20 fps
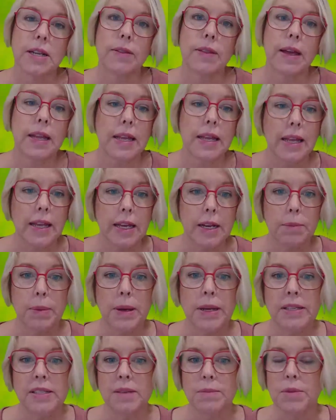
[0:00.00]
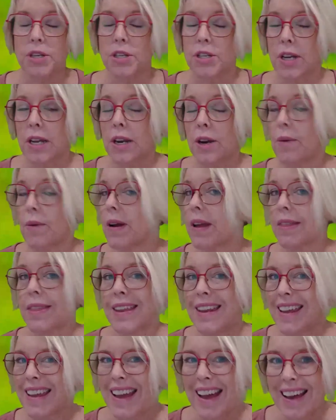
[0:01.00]
that he get a piece of machinery that
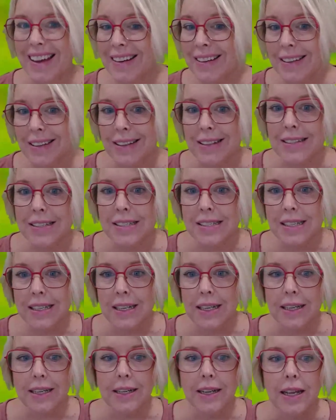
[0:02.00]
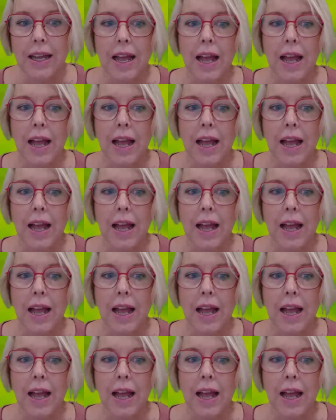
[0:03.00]
he hadn't considered